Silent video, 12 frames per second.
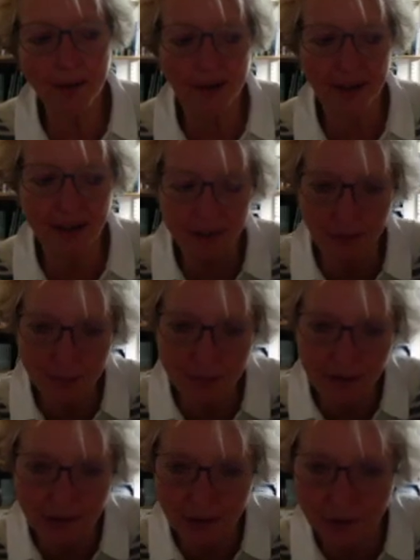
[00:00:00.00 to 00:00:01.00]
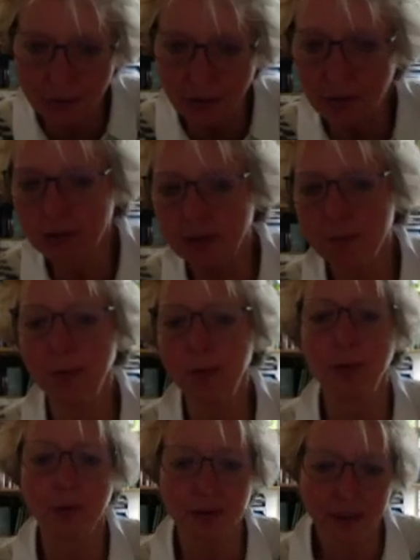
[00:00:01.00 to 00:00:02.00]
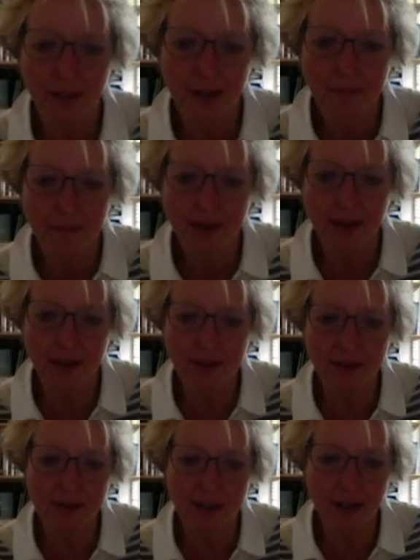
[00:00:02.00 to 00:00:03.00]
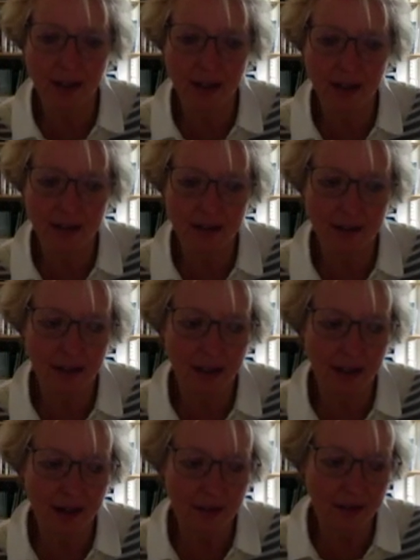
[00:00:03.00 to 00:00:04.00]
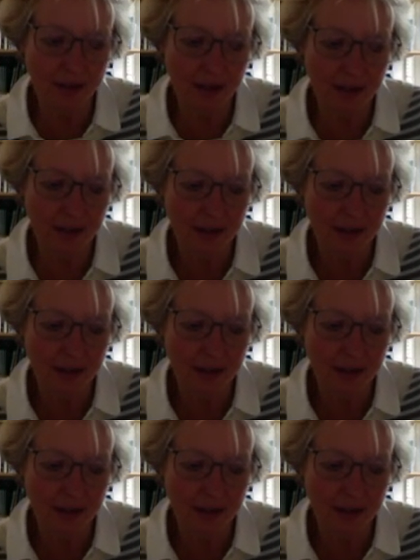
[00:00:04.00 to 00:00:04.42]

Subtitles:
it's something we see across the board. Is I think